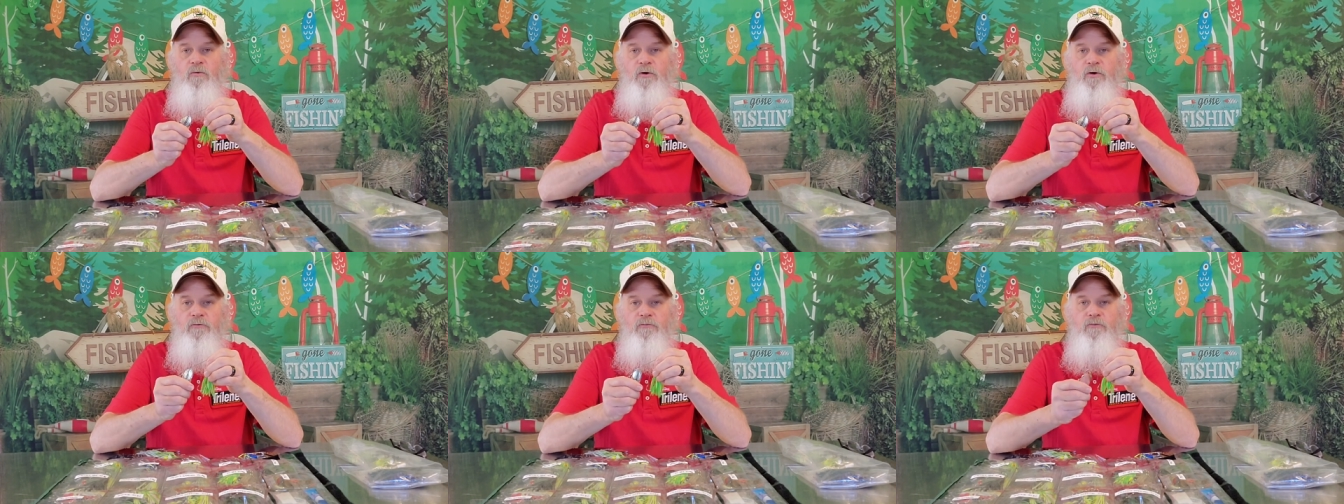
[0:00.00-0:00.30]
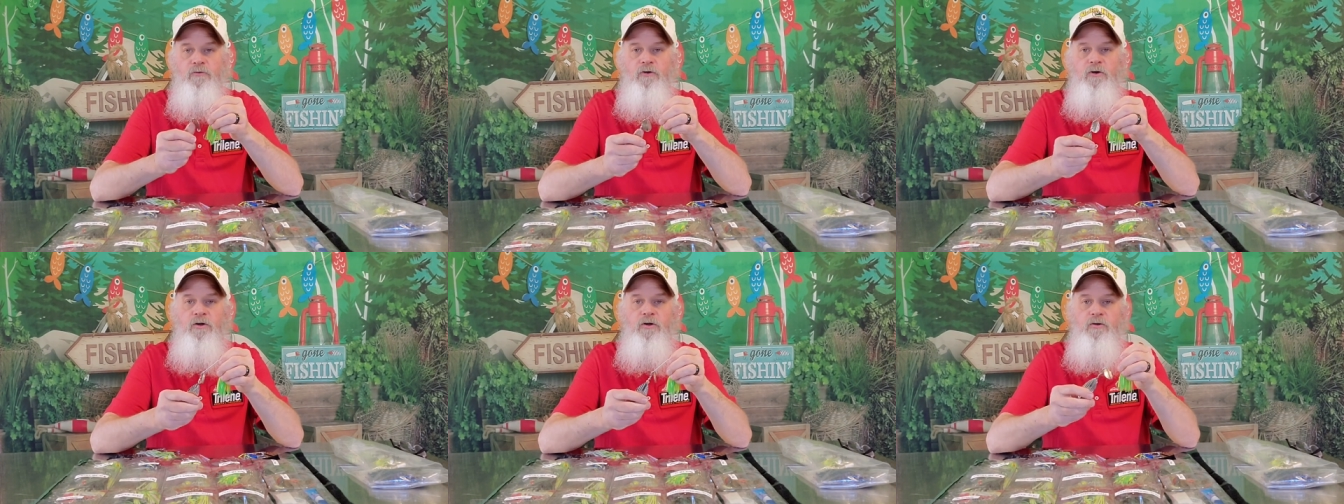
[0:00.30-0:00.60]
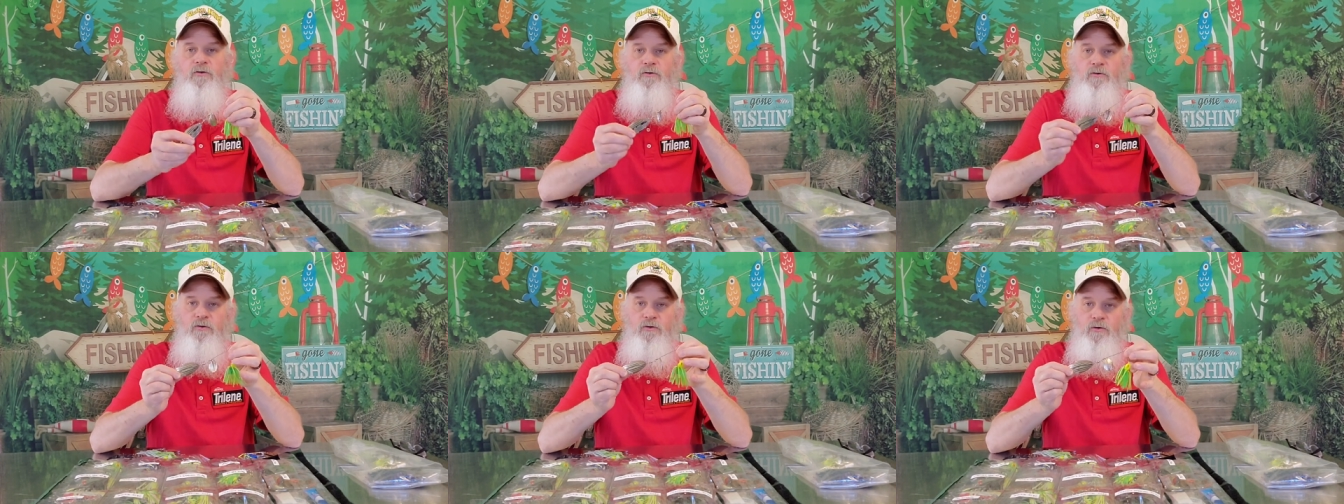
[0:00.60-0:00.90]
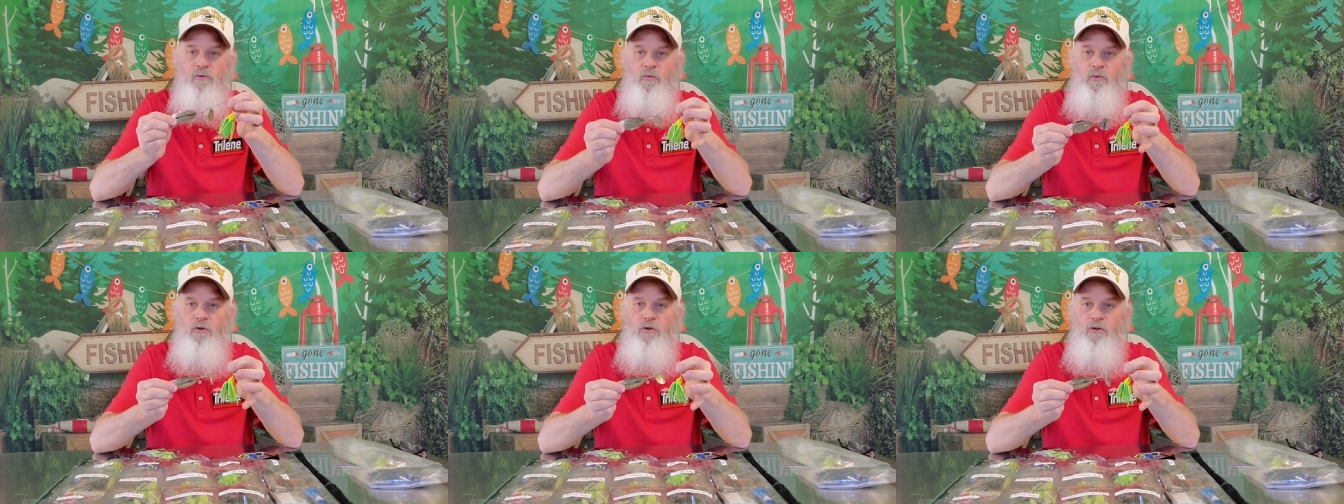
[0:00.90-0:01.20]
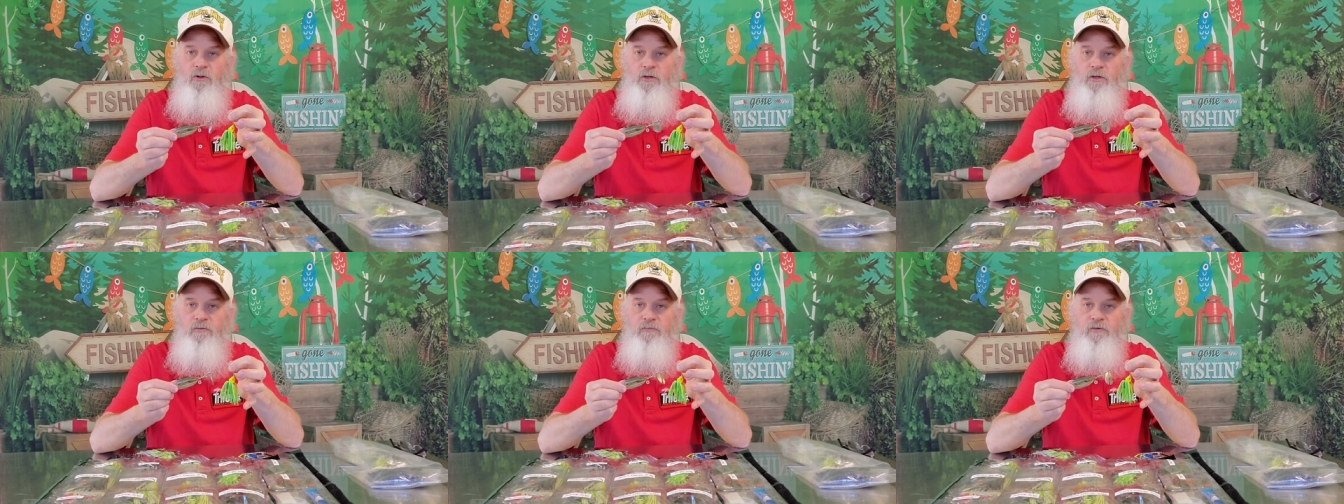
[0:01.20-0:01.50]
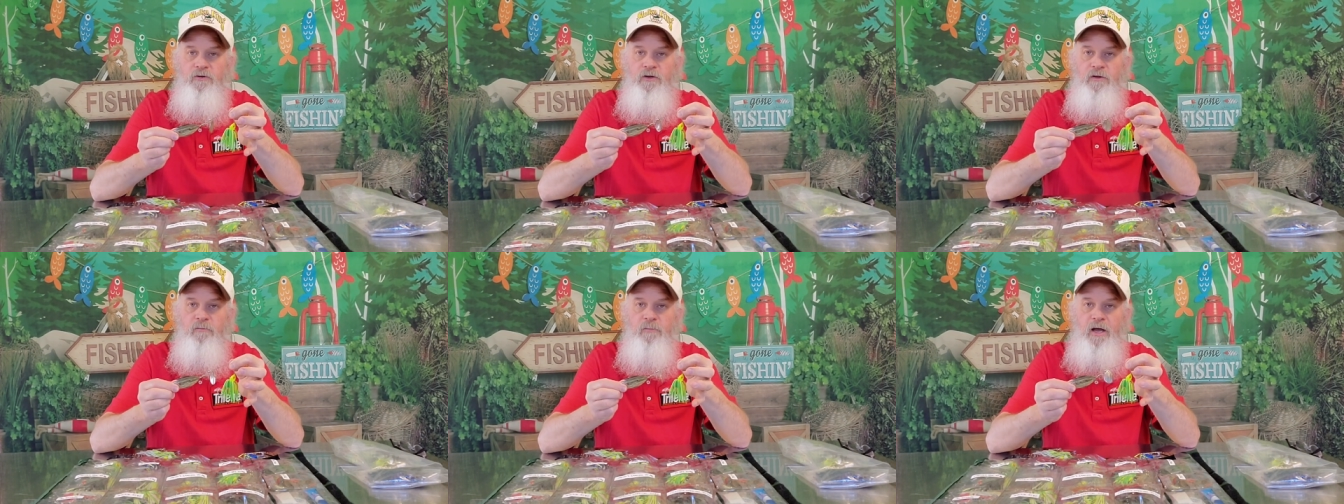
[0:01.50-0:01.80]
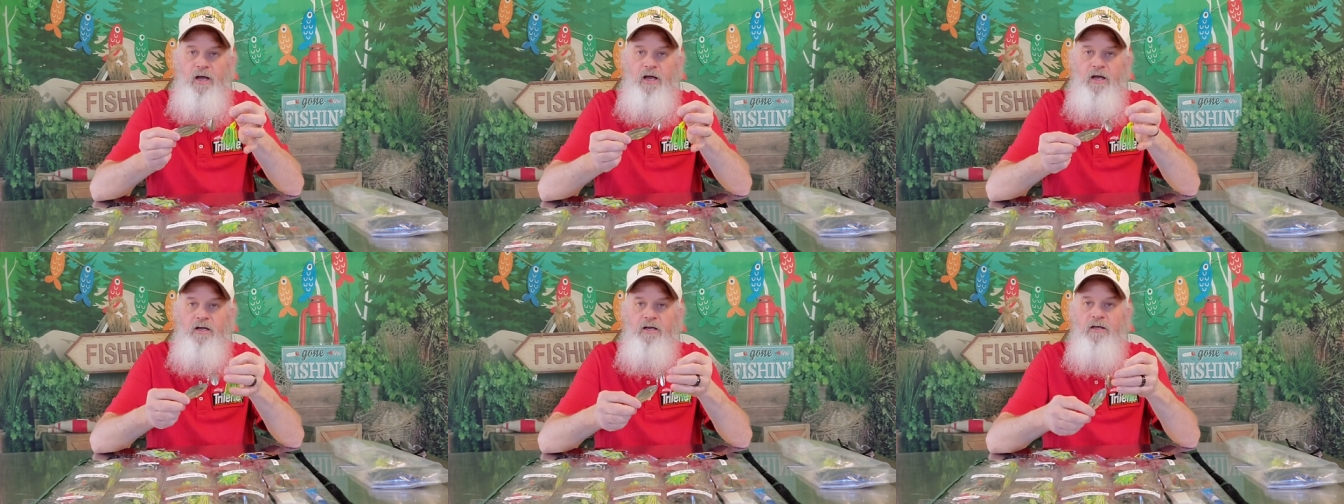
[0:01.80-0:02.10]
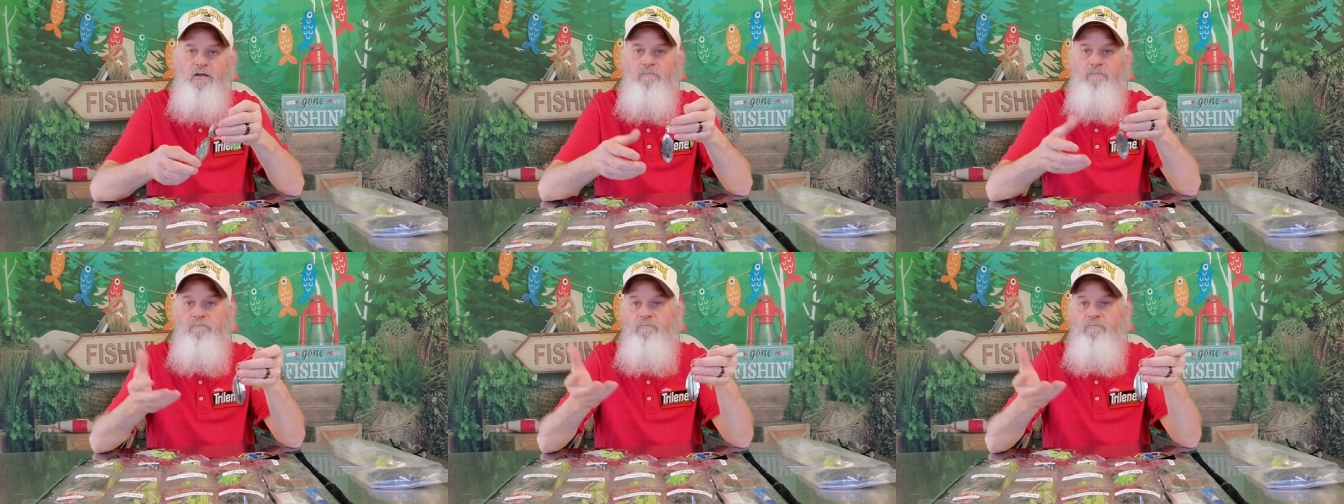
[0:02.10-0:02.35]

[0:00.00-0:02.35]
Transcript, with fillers: in the front, willow leaf in the back.